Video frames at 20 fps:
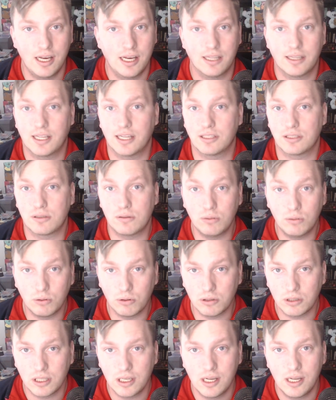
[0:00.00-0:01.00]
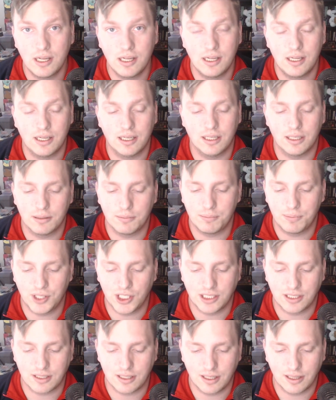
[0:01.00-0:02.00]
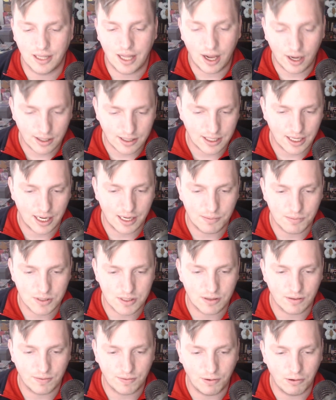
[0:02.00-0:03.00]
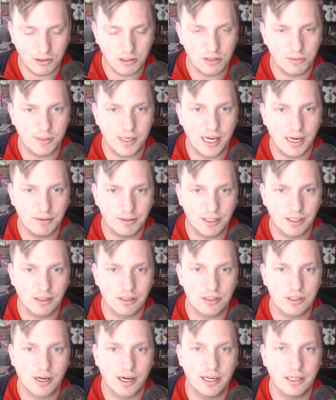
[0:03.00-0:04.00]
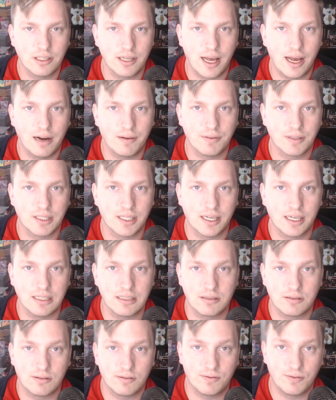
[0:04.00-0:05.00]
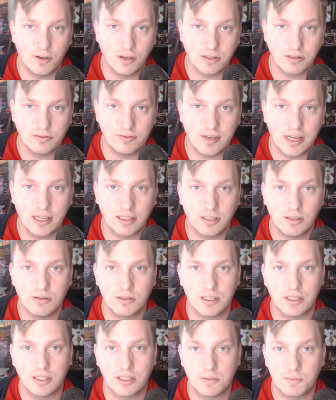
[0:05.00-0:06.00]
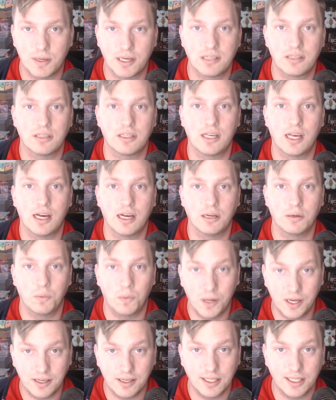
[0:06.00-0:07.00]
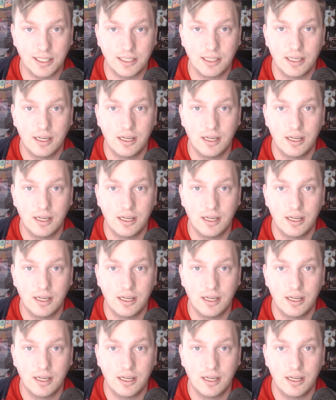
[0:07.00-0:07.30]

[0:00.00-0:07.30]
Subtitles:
That's cool. But a lot of times folks will be out here trying to advertise false values, especially on Whatnot,